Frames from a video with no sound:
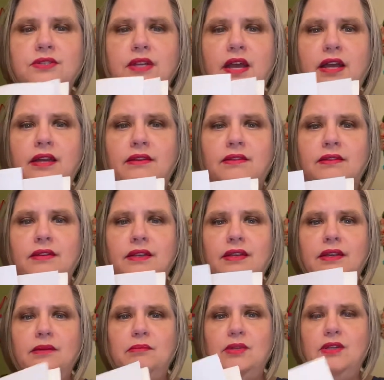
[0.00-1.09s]
on
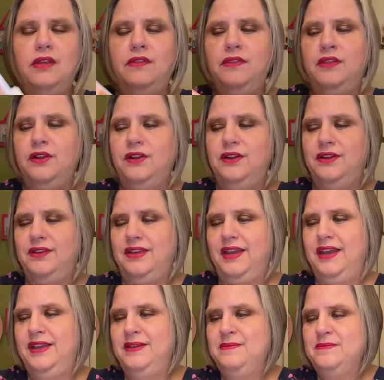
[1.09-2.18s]
in, in there,
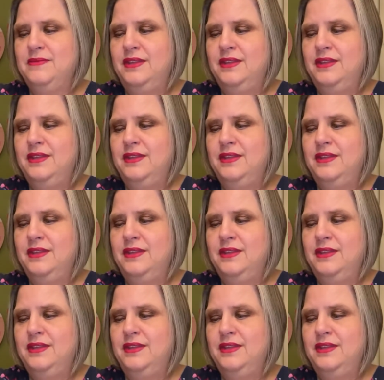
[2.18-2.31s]
okay?